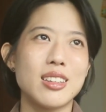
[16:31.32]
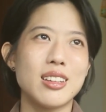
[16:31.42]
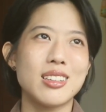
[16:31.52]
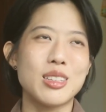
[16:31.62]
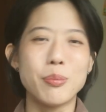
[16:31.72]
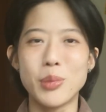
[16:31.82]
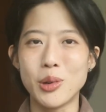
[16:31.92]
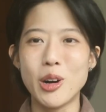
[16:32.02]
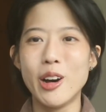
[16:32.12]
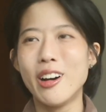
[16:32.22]

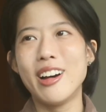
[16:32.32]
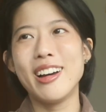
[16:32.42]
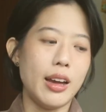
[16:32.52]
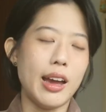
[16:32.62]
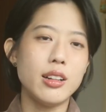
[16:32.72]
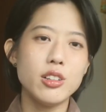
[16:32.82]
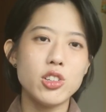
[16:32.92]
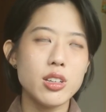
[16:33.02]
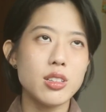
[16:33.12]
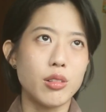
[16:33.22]
simple.
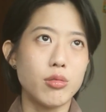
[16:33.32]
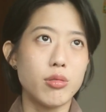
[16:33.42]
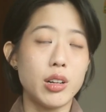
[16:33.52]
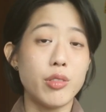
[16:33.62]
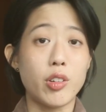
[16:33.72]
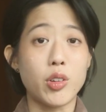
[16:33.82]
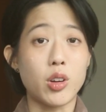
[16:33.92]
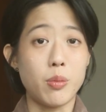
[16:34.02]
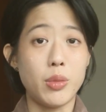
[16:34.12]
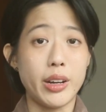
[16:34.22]
Allergies are really very
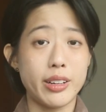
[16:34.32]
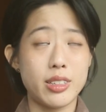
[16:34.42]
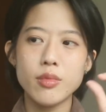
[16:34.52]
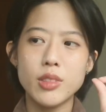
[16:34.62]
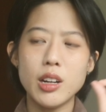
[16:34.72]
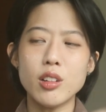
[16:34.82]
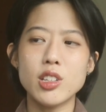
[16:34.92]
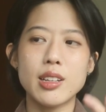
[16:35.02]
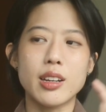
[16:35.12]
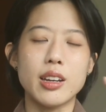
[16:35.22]
complex. They're not
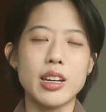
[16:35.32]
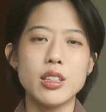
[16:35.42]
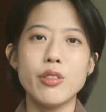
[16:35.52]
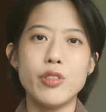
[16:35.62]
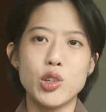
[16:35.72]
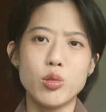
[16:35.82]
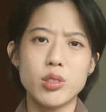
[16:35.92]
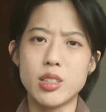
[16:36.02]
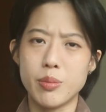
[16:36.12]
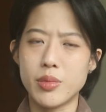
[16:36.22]
just like an individual
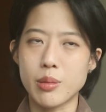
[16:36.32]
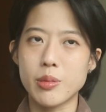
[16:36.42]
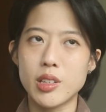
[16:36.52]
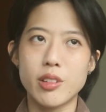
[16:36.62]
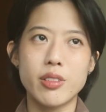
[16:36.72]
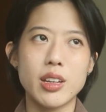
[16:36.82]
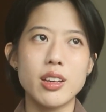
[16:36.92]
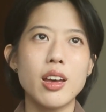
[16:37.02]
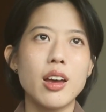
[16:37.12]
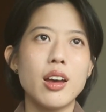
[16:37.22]
symptom sort of
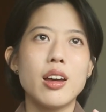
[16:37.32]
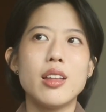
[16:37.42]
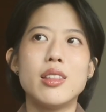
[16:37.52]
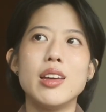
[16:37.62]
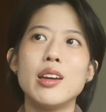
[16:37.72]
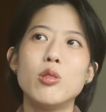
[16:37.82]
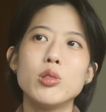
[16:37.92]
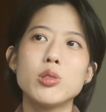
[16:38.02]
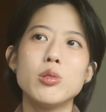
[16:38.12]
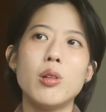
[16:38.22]
thing. They
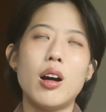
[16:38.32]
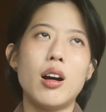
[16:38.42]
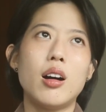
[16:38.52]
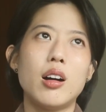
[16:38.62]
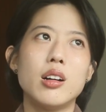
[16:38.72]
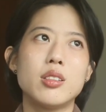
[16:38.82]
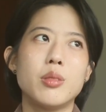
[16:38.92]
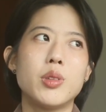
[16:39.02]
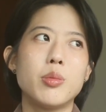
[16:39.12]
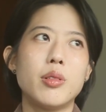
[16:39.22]
also are a
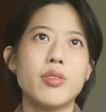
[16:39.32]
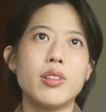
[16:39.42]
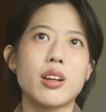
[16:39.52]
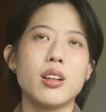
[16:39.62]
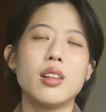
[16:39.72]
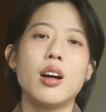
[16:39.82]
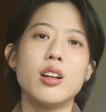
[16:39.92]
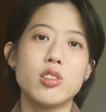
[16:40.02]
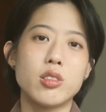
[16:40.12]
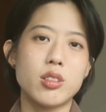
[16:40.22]
symptom of like
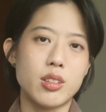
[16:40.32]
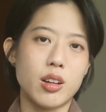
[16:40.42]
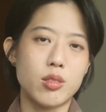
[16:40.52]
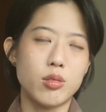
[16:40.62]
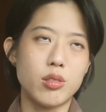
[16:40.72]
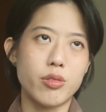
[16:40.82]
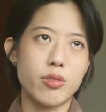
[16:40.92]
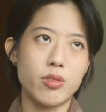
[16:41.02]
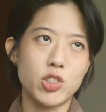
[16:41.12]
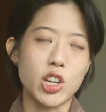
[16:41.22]
larger societal
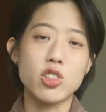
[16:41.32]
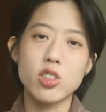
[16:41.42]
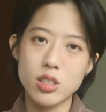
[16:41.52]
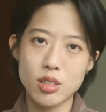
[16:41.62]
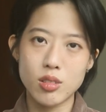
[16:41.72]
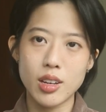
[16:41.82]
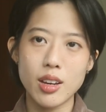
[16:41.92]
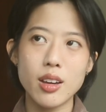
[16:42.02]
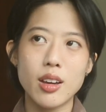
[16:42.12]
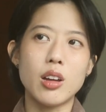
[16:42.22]
changes
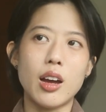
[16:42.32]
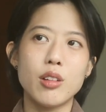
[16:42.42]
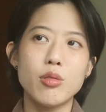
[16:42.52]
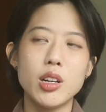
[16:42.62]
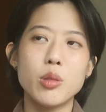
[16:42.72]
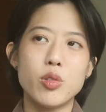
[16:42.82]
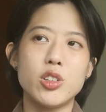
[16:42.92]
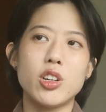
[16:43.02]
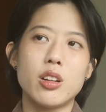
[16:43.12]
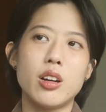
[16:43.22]
today. I really
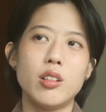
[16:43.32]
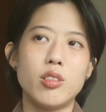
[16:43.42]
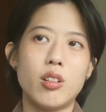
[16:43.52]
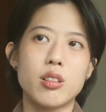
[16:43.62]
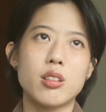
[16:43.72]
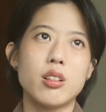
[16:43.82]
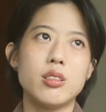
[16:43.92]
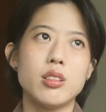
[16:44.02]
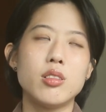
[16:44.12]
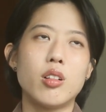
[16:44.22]
appreciated how the author
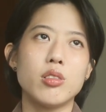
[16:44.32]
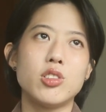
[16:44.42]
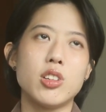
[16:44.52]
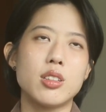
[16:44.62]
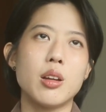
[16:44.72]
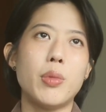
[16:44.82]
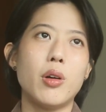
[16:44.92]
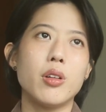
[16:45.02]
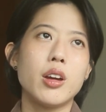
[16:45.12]
did talk just about